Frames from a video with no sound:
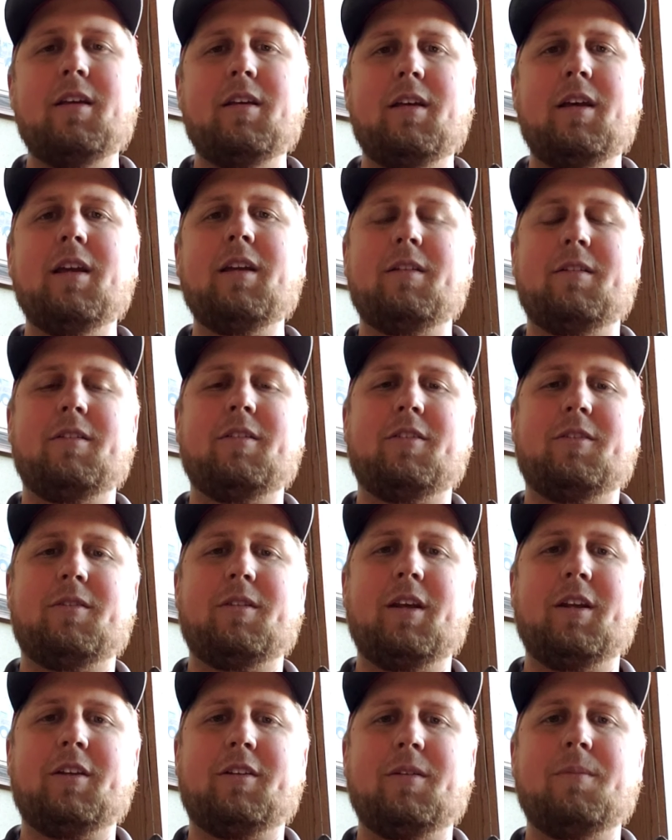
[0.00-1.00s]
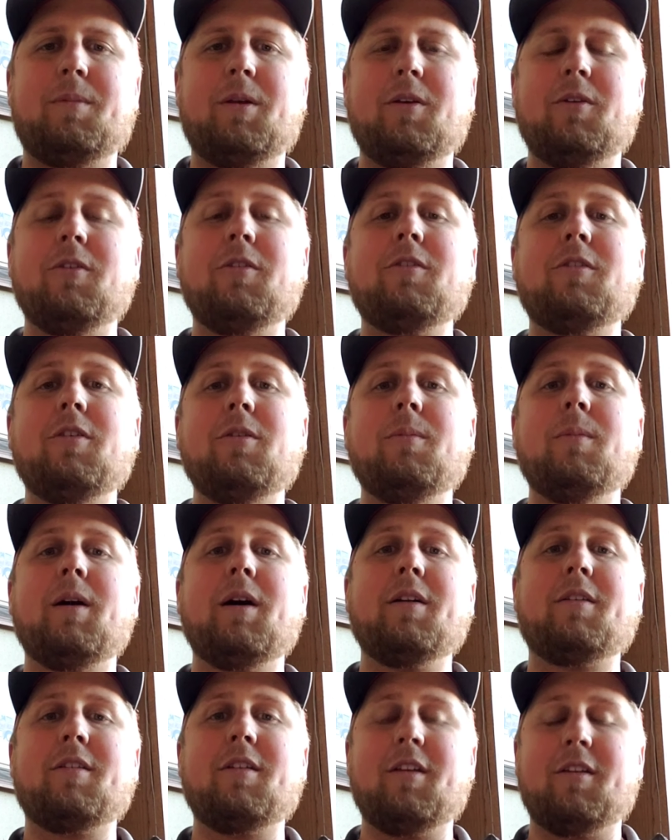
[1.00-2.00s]
It's it's abused too
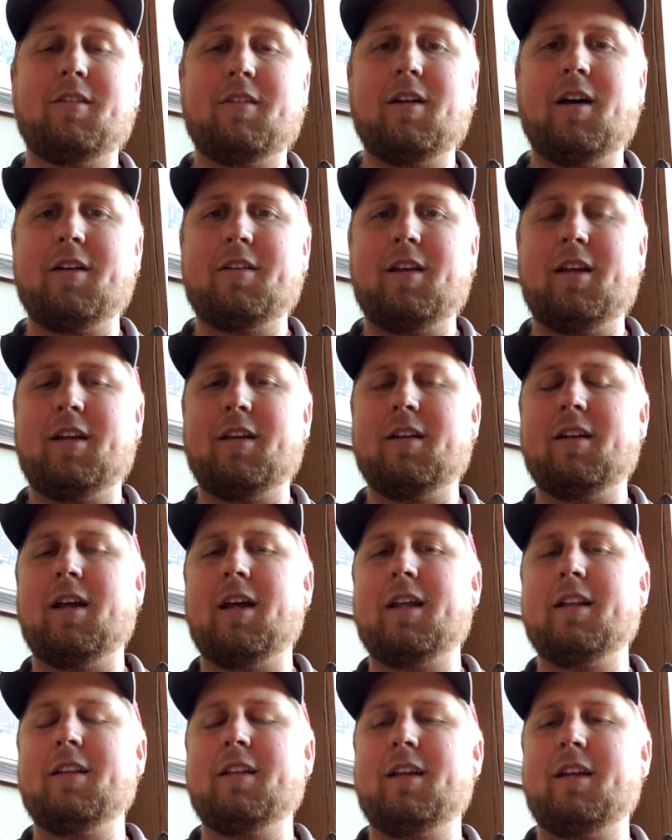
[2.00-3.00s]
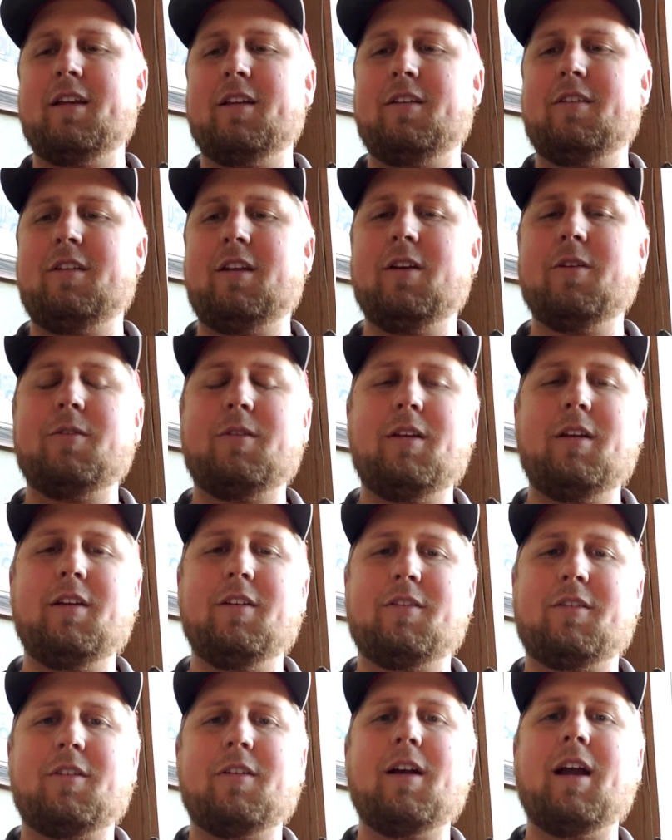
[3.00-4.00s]
much and it's not taken lightly and DOT
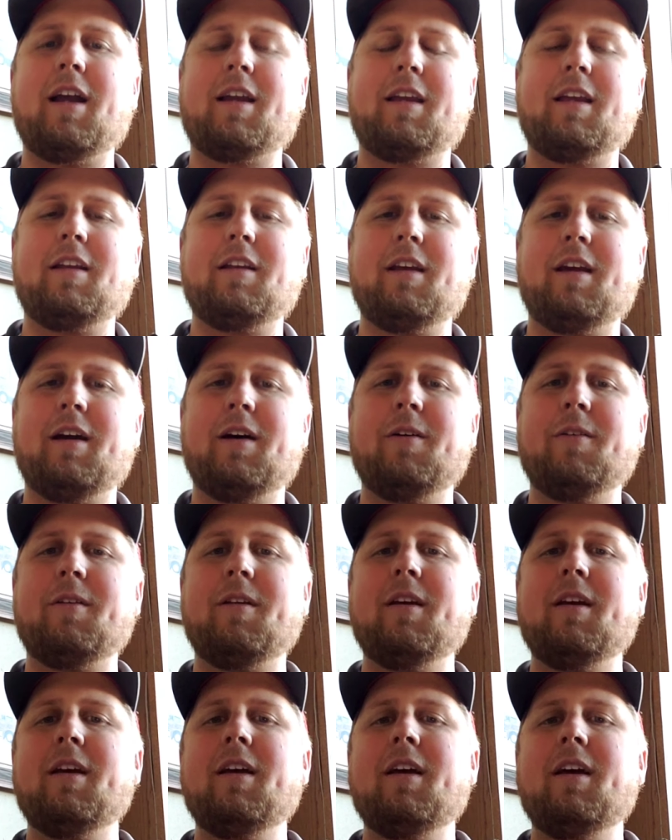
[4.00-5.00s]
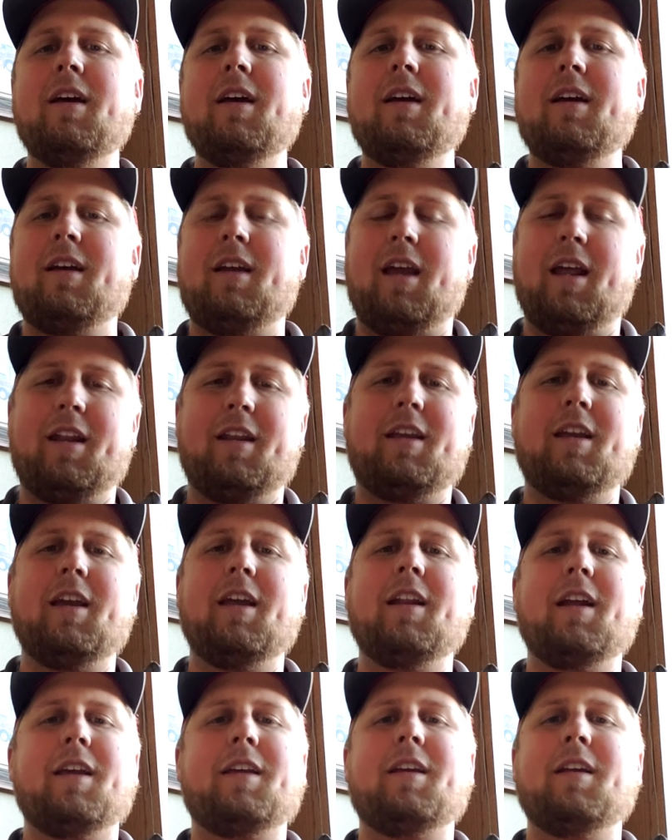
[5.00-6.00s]
is cracking down. And
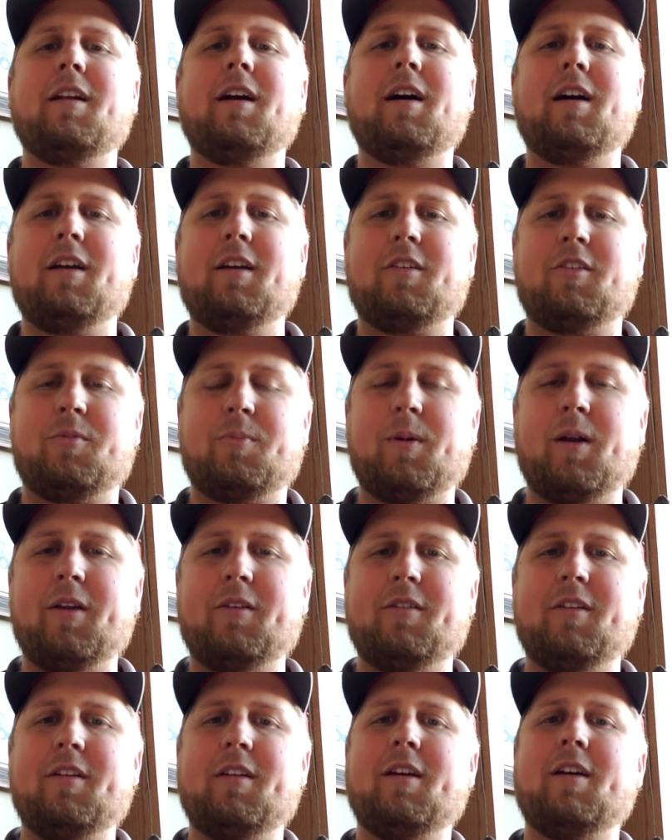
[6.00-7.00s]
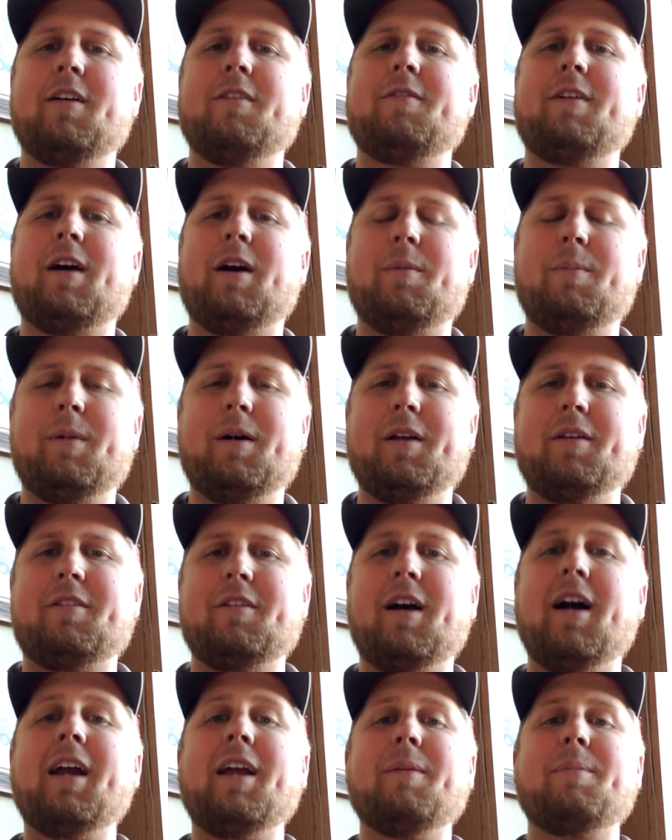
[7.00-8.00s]
again, I cannot express enough how
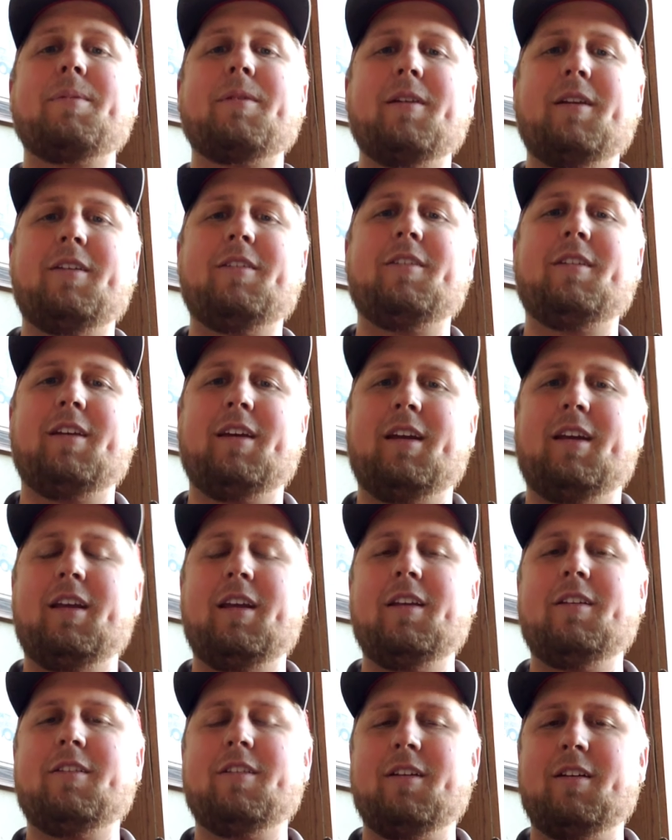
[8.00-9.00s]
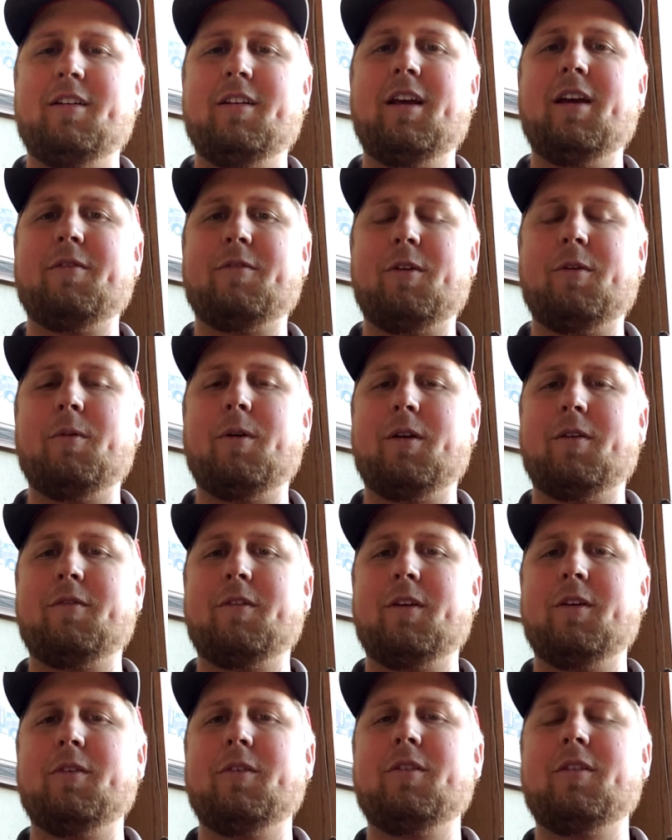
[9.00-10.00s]
much I appreciate each and every one
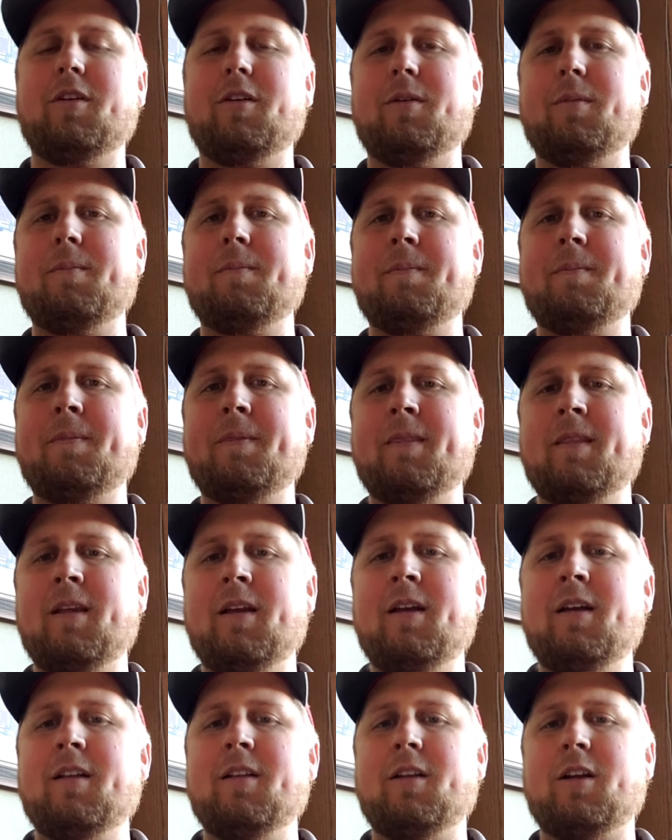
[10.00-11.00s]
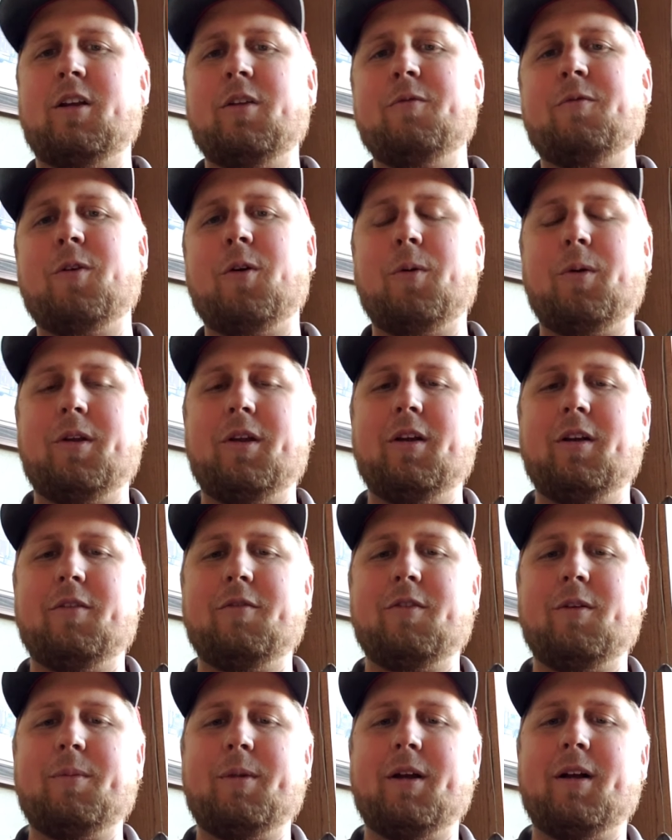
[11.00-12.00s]
of you. So looking forward to
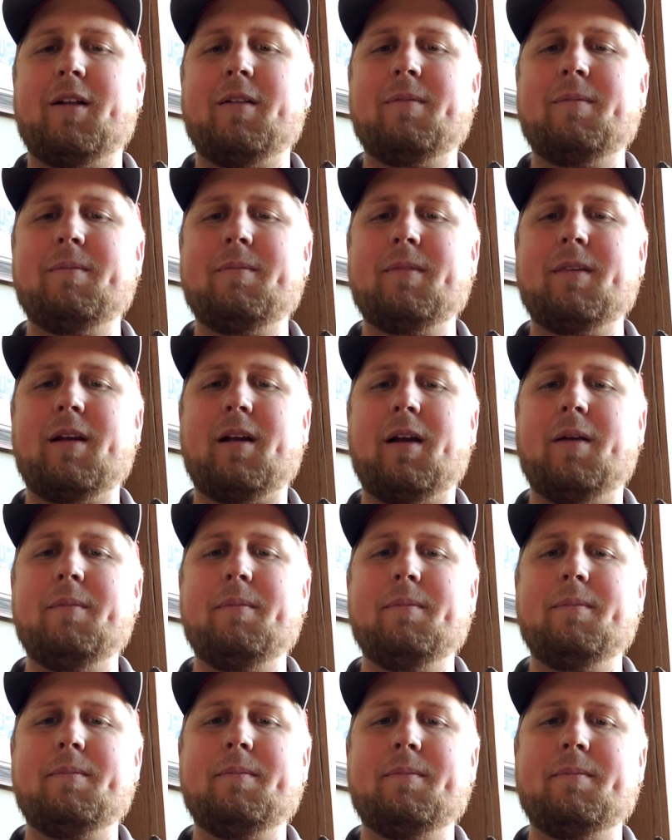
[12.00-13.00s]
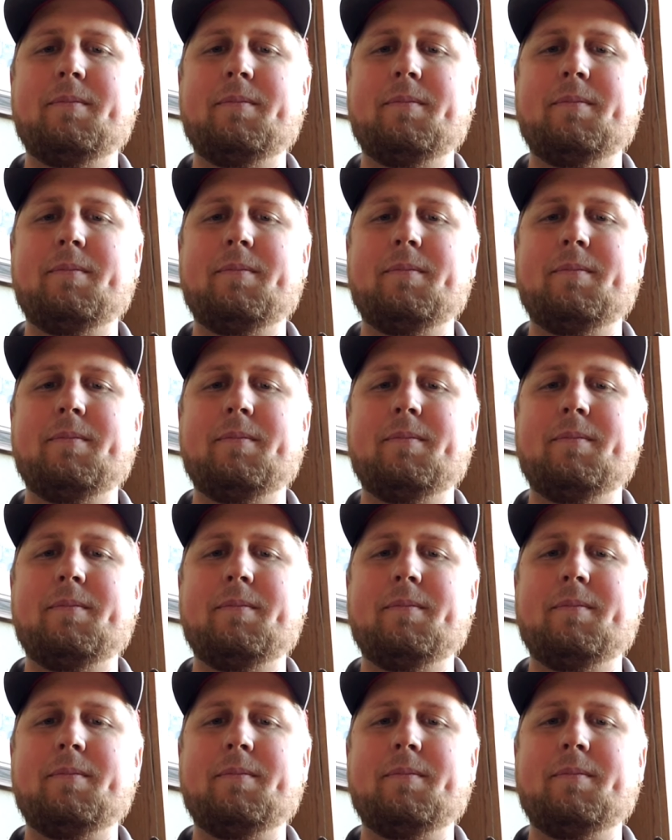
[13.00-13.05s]
hearing from y'all. All right.